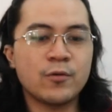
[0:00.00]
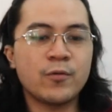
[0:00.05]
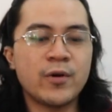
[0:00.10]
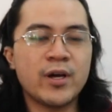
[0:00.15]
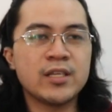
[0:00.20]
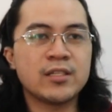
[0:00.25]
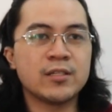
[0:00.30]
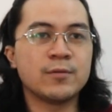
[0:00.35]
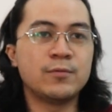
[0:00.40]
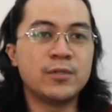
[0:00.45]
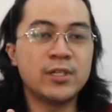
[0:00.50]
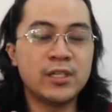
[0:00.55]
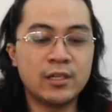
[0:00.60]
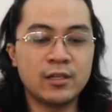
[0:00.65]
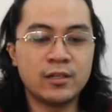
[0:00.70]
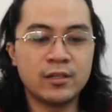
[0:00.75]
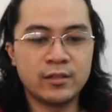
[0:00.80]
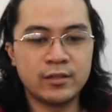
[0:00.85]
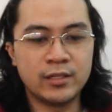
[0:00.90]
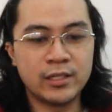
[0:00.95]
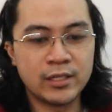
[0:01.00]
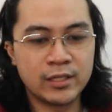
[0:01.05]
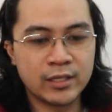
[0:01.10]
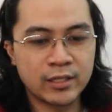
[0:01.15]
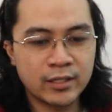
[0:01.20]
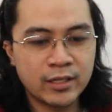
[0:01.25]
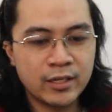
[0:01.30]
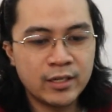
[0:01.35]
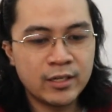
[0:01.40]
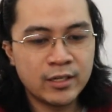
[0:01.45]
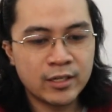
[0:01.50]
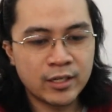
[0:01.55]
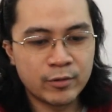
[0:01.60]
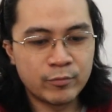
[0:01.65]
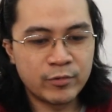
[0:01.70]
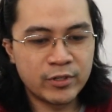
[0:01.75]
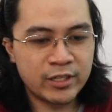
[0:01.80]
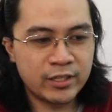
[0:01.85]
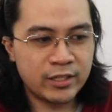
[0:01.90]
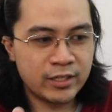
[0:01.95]
wise, I'm really digging it. I'm
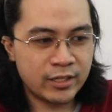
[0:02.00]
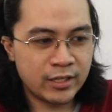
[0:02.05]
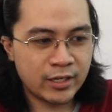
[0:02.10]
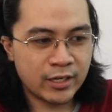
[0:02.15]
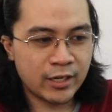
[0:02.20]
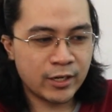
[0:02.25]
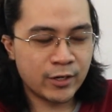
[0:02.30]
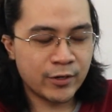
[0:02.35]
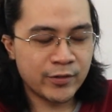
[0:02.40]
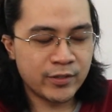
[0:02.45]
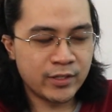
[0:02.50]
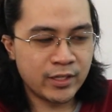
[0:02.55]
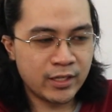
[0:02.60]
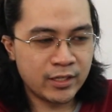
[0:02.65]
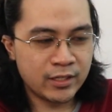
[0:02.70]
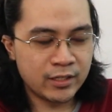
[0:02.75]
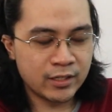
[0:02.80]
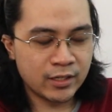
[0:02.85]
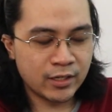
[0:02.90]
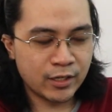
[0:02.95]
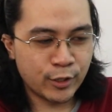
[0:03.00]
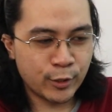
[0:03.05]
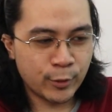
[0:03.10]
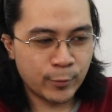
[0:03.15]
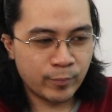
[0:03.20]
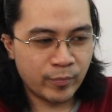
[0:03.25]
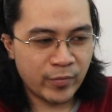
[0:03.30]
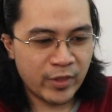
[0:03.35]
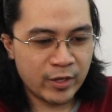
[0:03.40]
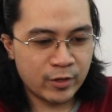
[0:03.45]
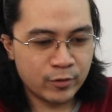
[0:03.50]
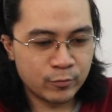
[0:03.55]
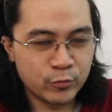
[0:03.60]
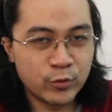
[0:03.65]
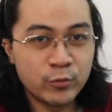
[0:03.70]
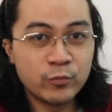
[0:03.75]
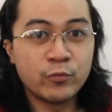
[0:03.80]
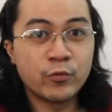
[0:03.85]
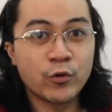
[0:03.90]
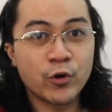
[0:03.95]
really digging how they
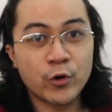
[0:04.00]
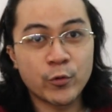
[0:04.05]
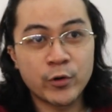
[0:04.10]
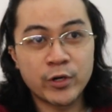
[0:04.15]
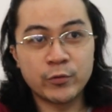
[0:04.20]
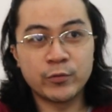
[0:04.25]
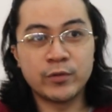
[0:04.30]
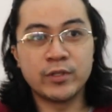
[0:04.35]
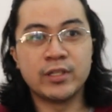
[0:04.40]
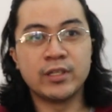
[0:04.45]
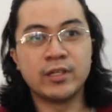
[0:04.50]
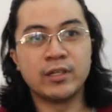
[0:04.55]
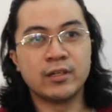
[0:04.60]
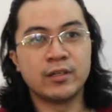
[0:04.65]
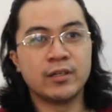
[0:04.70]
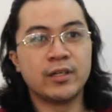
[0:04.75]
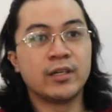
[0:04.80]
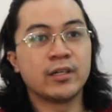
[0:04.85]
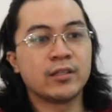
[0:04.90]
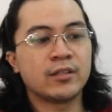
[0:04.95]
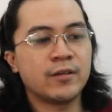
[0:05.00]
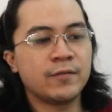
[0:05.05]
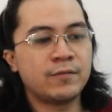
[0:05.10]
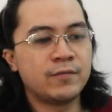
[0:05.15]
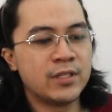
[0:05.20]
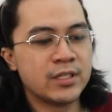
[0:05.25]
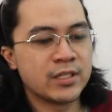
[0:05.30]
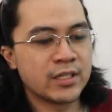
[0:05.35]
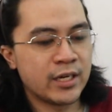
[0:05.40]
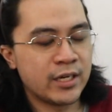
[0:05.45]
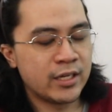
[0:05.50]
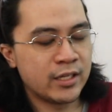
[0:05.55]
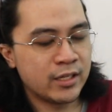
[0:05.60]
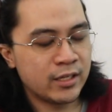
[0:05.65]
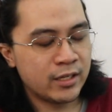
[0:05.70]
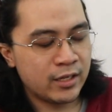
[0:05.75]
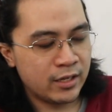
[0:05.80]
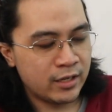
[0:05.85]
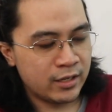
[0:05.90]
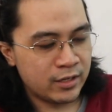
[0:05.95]
move forward with their TUF design.
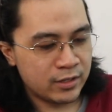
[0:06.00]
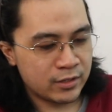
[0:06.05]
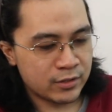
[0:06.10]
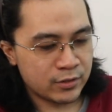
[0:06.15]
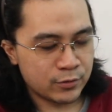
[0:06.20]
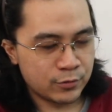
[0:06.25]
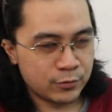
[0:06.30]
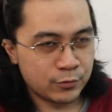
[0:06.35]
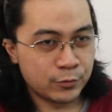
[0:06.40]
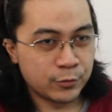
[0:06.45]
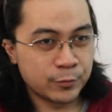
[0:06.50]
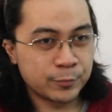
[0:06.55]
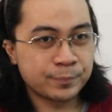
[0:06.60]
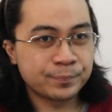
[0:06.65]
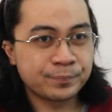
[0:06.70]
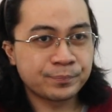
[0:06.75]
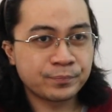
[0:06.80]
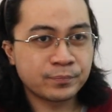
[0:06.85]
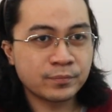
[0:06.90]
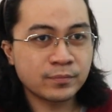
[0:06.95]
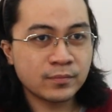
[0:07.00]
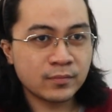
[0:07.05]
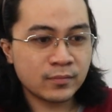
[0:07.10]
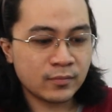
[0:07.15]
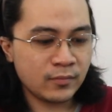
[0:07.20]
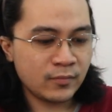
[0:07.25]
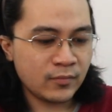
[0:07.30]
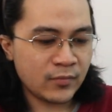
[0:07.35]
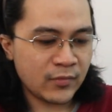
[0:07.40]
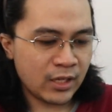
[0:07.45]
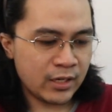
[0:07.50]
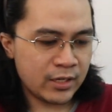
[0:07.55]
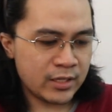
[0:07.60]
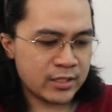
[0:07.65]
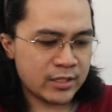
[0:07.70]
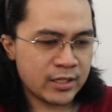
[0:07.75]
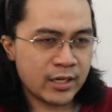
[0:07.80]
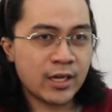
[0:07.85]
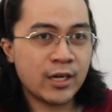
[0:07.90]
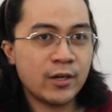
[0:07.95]
So let's
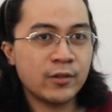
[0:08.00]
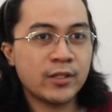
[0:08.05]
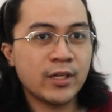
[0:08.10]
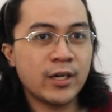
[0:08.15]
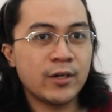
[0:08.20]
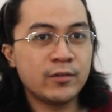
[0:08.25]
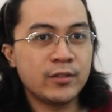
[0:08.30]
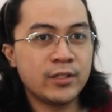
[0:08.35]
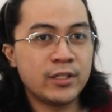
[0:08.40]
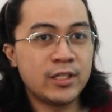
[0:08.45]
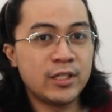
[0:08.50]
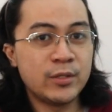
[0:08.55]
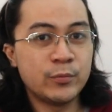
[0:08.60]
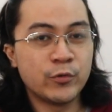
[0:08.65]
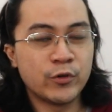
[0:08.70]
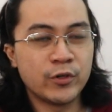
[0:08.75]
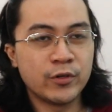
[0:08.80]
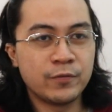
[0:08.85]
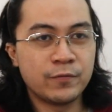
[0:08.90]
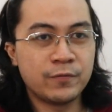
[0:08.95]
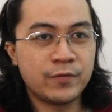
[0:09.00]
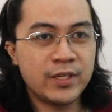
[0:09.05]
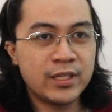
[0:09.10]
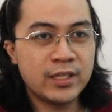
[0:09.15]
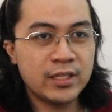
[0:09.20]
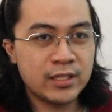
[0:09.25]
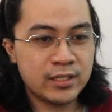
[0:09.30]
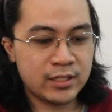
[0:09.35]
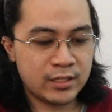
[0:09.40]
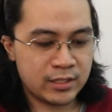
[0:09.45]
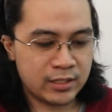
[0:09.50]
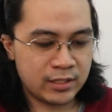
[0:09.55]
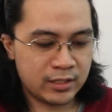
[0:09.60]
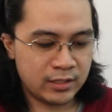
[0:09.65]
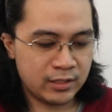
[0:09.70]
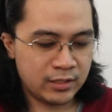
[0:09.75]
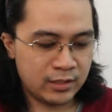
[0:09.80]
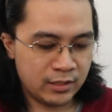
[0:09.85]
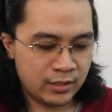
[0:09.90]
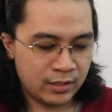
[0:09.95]
check out how the keyboard feels.
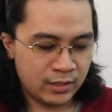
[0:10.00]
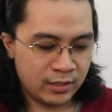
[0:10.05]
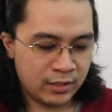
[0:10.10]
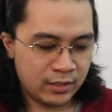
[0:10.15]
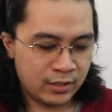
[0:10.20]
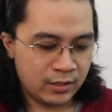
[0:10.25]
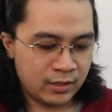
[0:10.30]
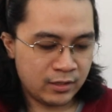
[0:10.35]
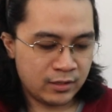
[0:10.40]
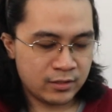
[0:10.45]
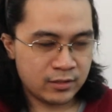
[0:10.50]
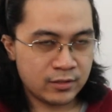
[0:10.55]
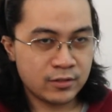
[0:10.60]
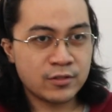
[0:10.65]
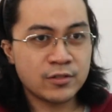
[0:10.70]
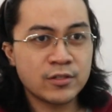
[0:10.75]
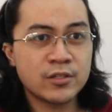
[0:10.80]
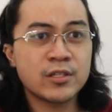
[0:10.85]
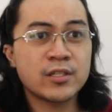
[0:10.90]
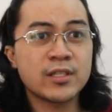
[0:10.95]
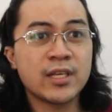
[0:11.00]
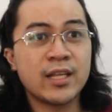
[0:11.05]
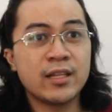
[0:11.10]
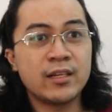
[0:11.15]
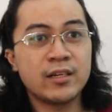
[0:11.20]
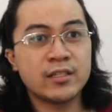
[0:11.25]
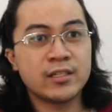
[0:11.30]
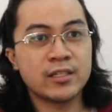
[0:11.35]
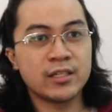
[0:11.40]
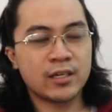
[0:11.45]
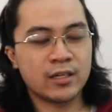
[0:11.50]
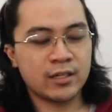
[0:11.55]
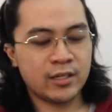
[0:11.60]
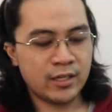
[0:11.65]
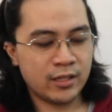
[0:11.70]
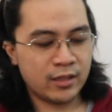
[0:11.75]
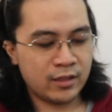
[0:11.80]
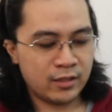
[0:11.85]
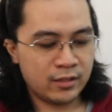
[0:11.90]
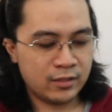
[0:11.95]
So it's just standard
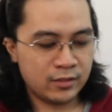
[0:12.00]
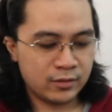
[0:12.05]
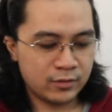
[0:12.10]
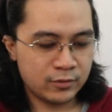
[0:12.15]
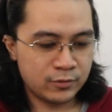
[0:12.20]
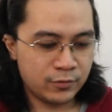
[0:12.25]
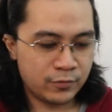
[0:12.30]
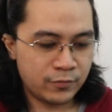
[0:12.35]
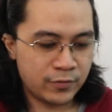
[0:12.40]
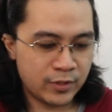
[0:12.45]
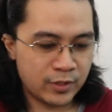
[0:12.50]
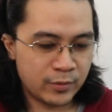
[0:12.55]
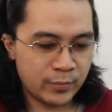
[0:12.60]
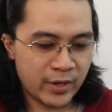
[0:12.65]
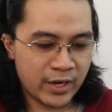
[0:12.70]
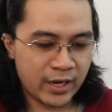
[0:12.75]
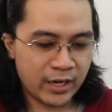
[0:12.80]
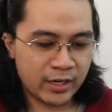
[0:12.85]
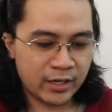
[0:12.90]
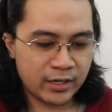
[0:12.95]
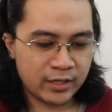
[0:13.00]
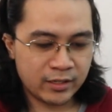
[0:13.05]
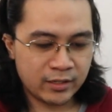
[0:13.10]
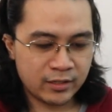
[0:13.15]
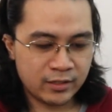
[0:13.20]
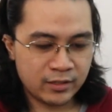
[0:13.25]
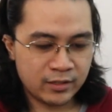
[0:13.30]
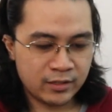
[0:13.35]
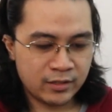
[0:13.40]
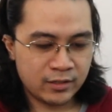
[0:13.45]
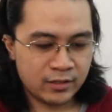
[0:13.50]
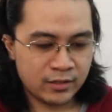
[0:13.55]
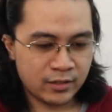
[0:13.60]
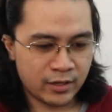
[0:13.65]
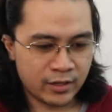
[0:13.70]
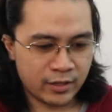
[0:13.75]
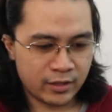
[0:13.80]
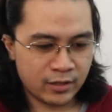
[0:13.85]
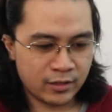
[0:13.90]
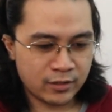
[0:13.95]
chiclet, good feedback.
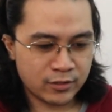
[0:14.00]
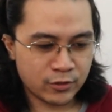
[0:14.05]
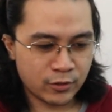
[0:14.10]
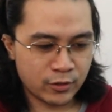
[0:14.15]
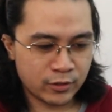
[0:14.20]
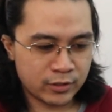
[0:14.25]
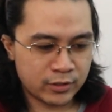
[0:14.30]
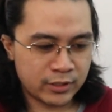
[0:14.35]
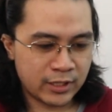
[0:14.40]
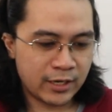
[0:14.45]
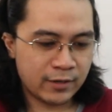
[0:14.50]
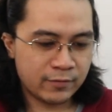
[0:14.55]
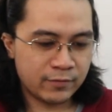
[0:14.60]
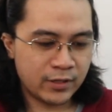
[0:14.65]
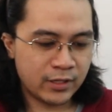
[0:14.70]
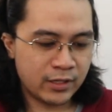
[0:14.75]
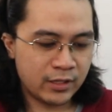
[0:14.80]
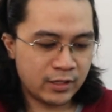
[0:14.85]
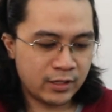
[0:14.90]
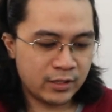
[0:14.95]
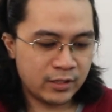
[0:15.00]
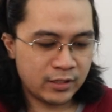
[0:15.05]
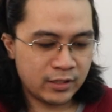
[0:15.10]
I think short travel